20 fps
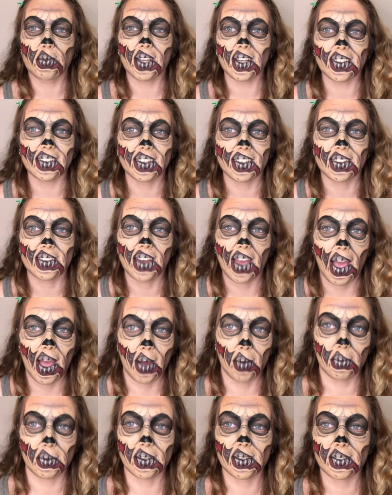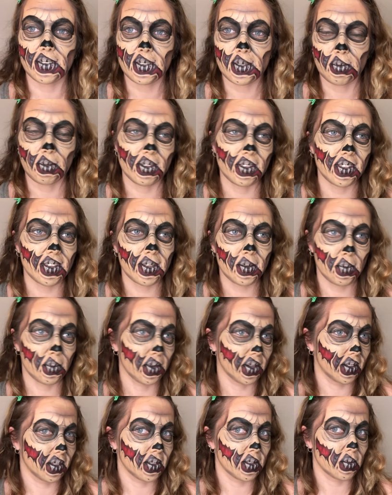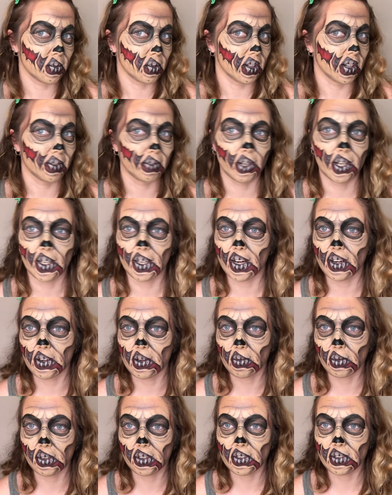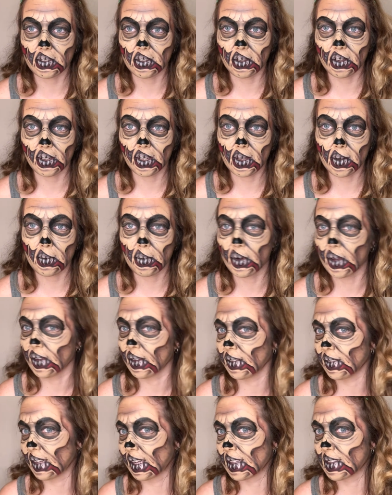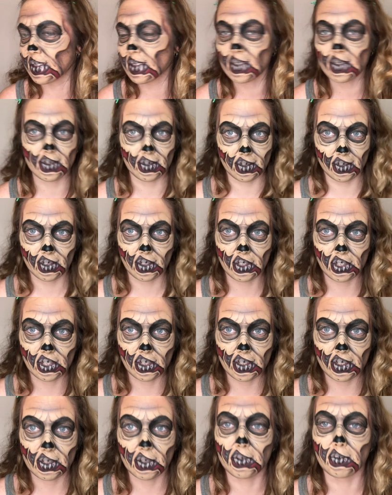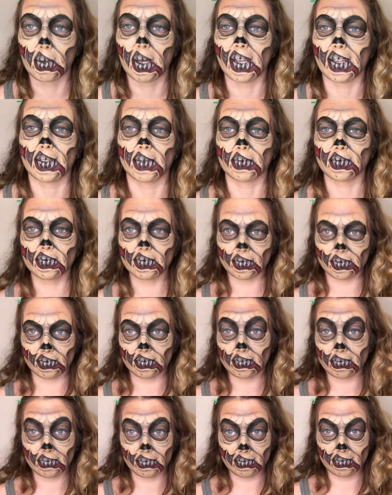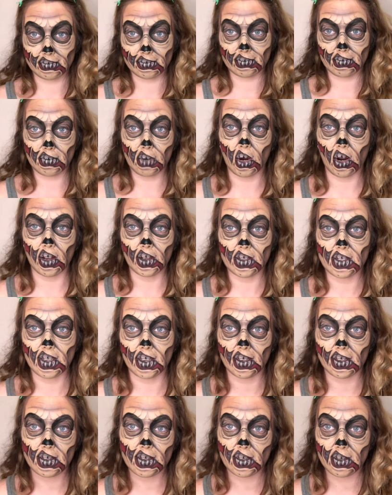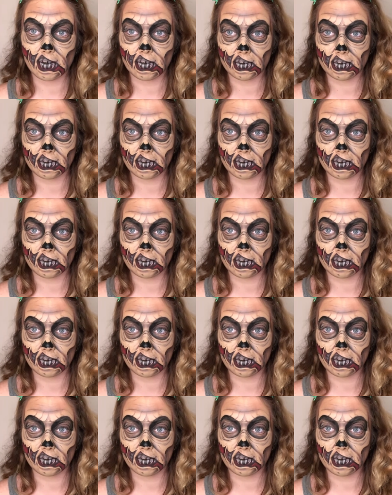not like the happiest with it, but it's whatever. I kind of rushed through it, but that's the gist of my process.